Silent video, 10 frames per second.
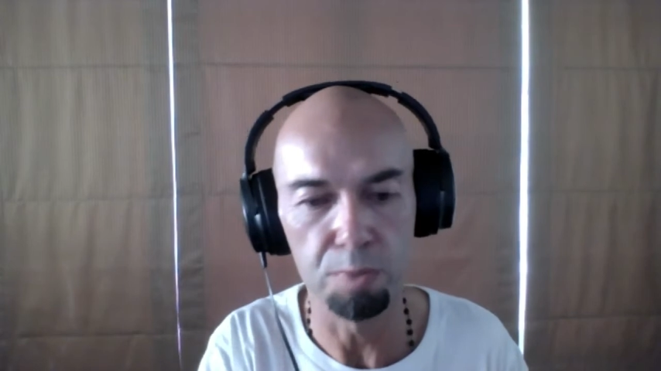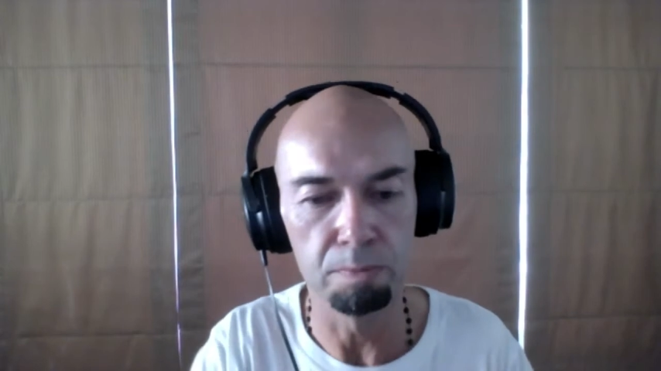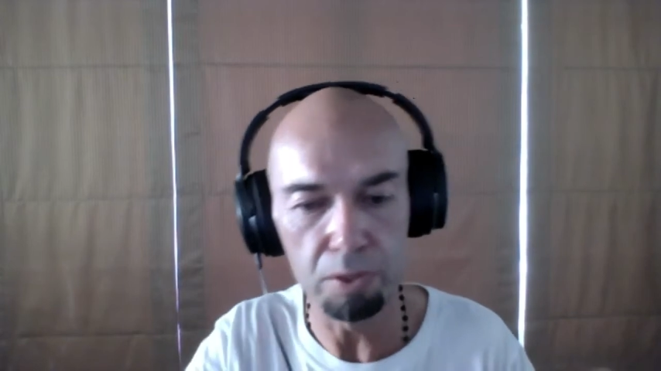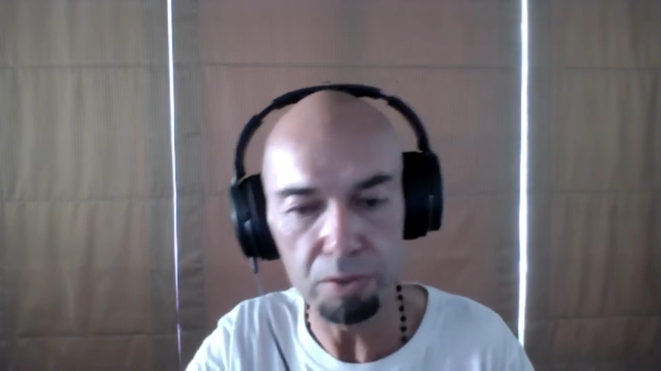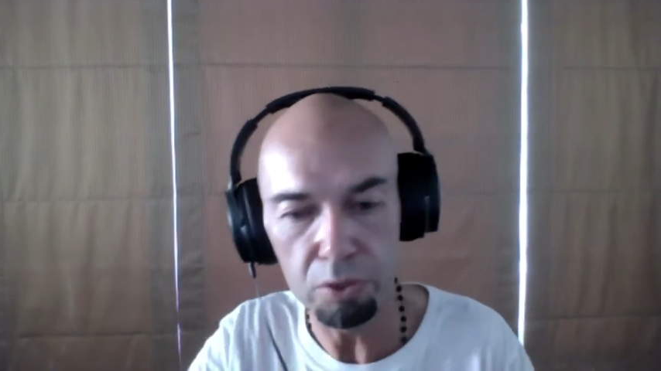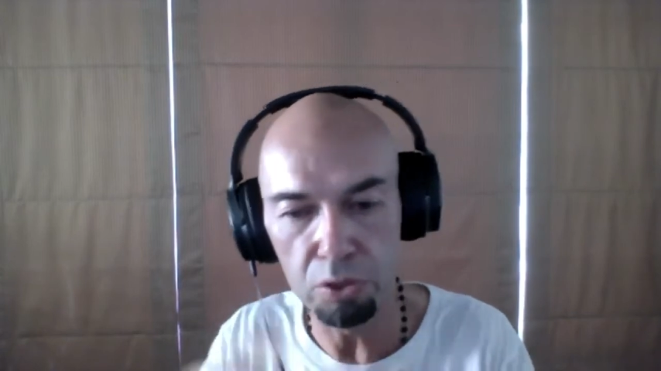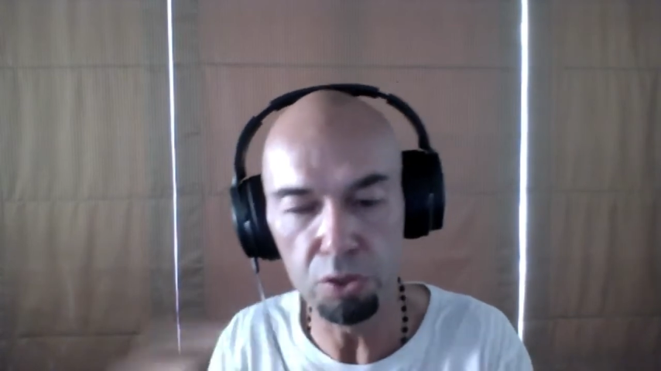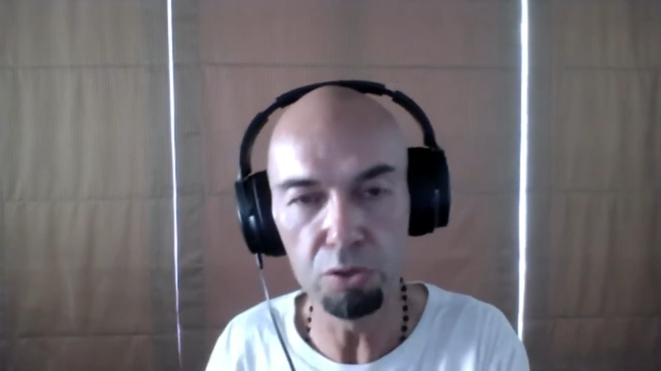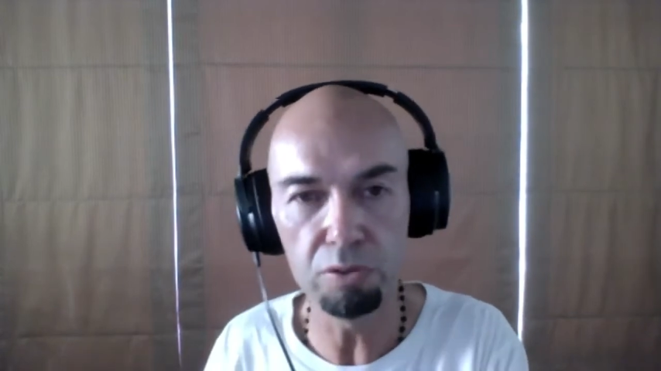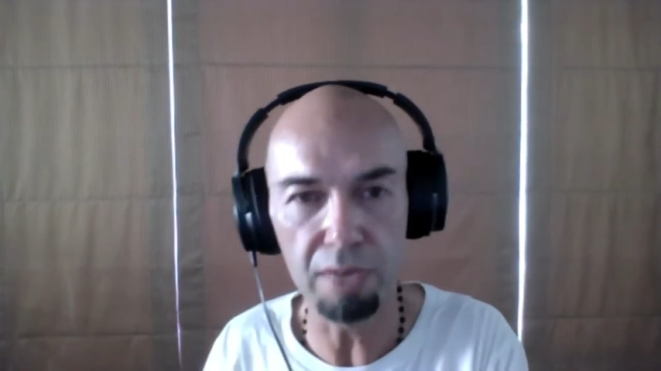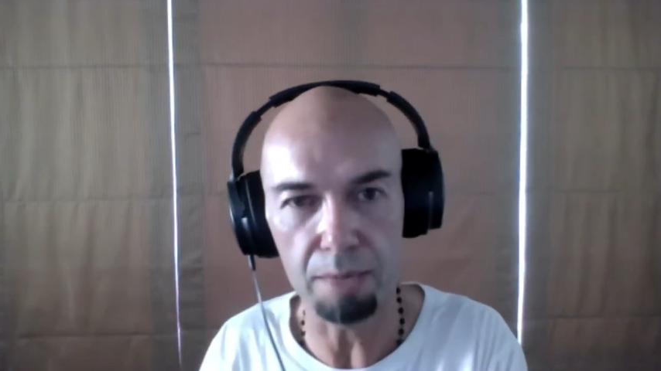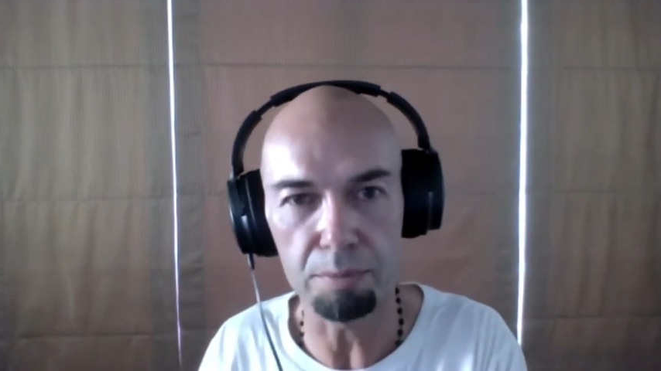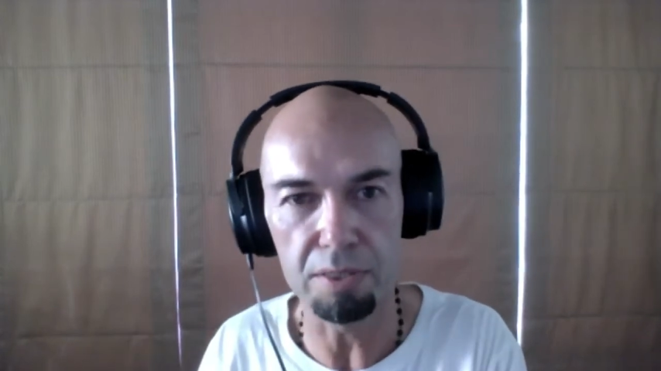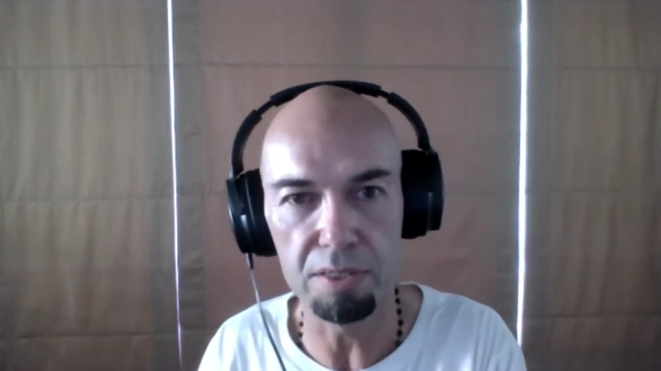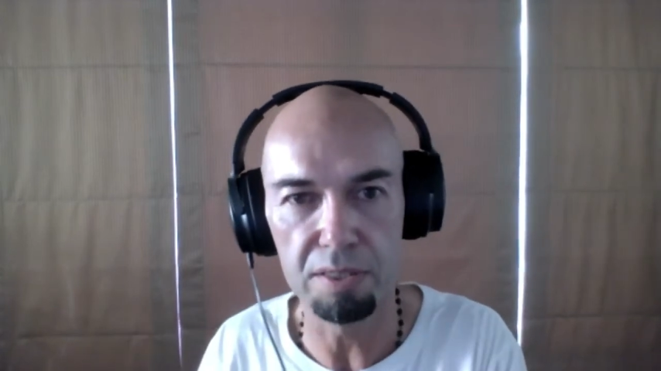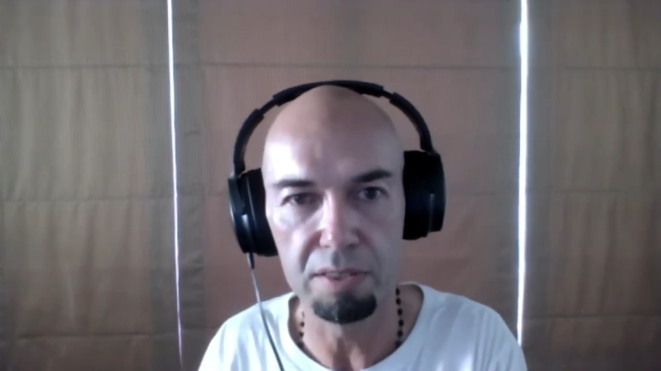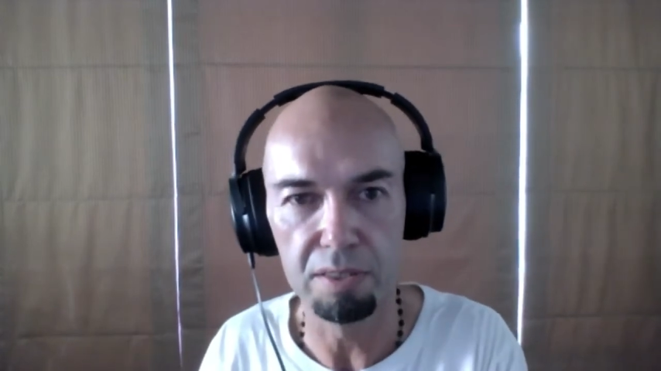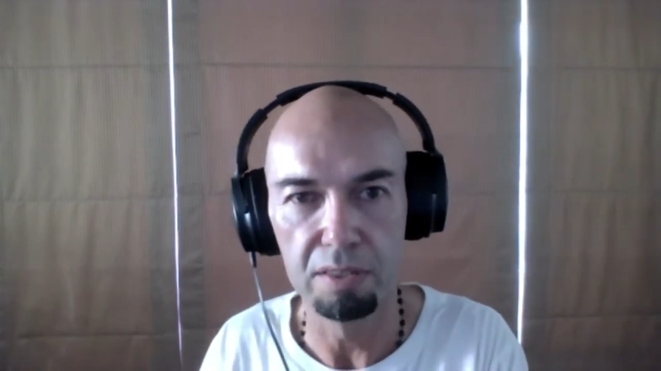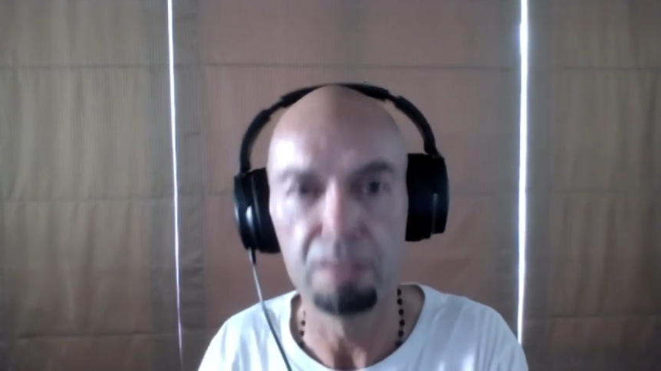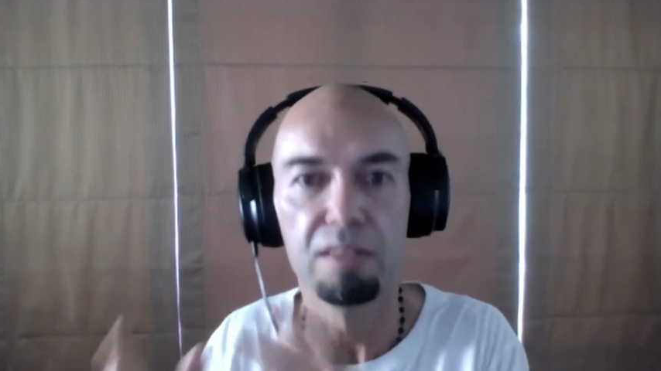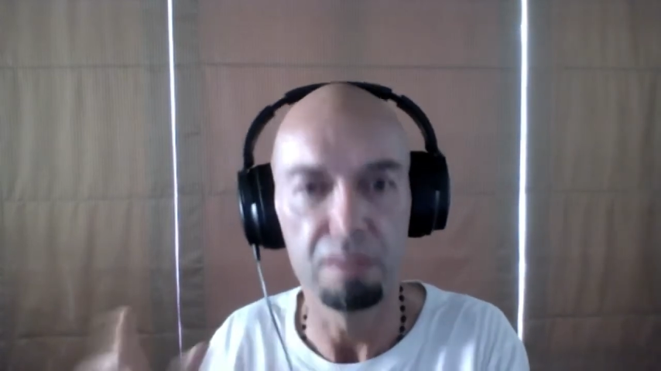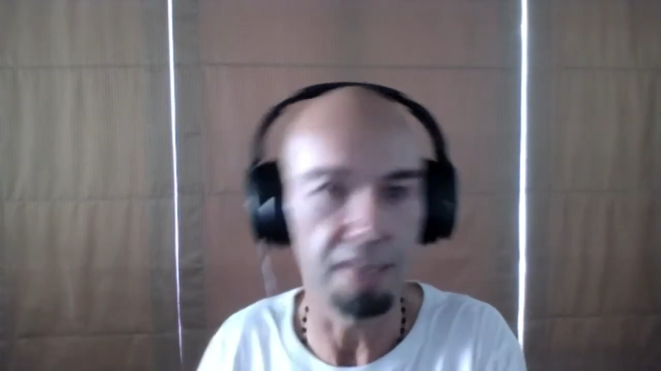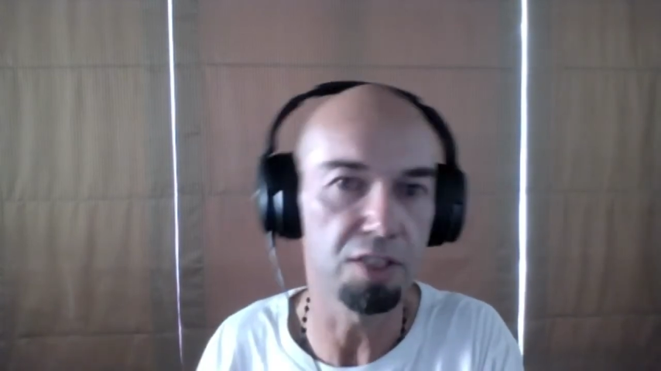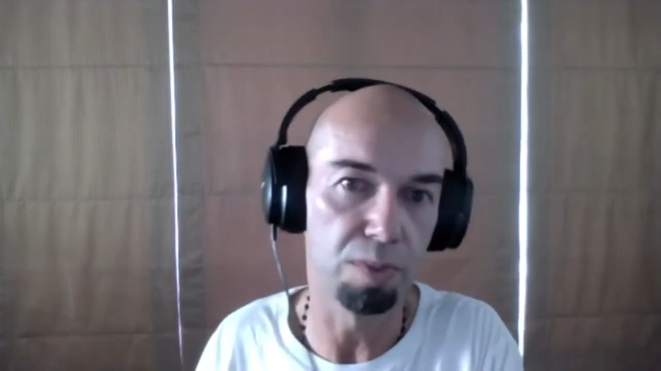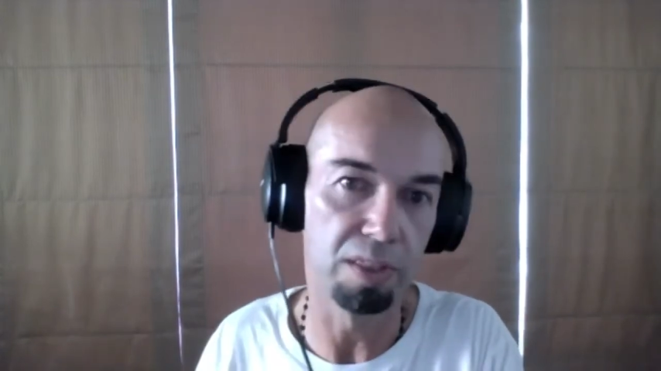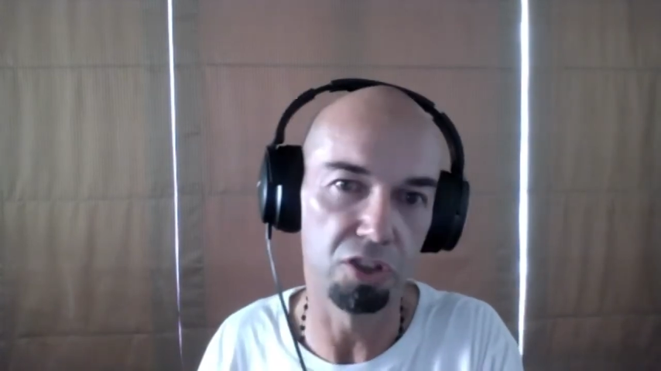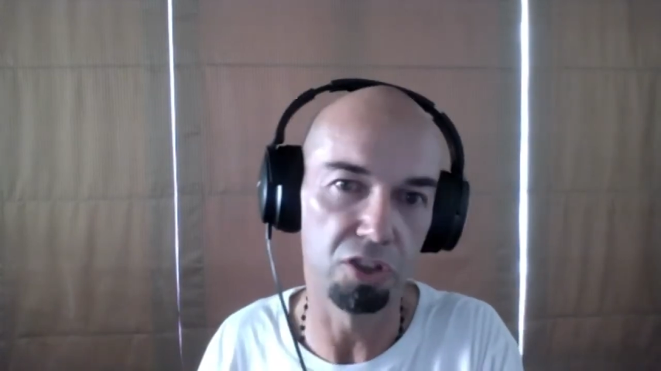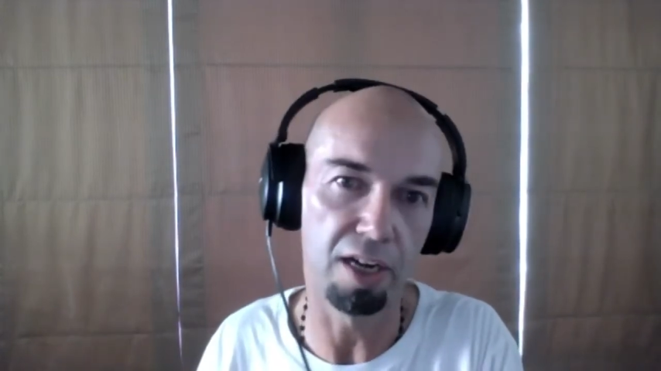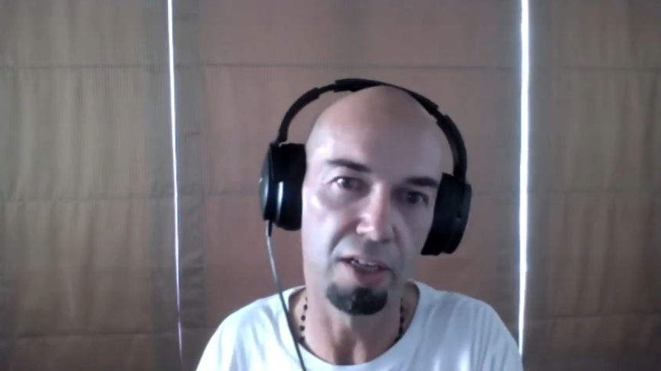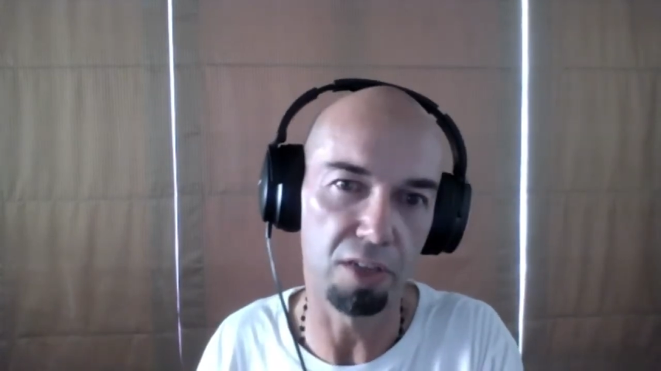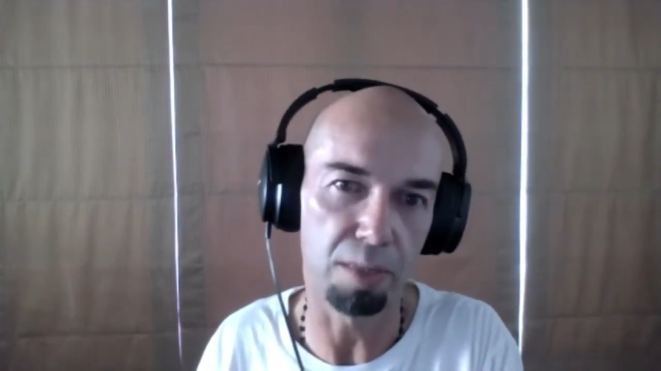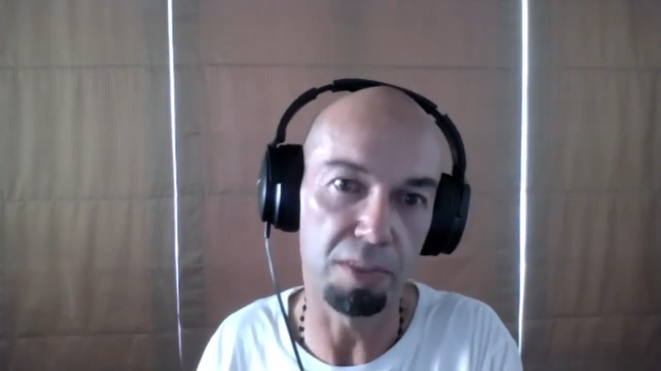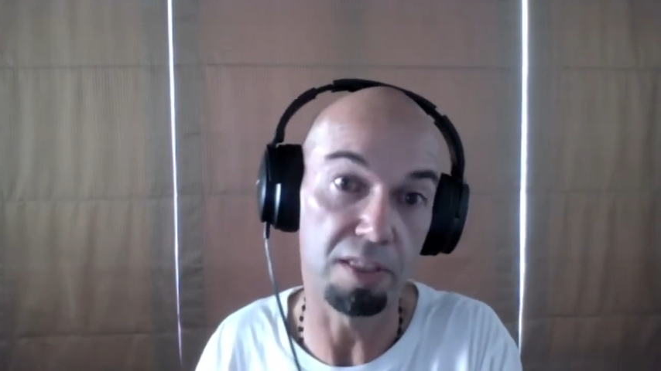build new habits, that's when the change happens.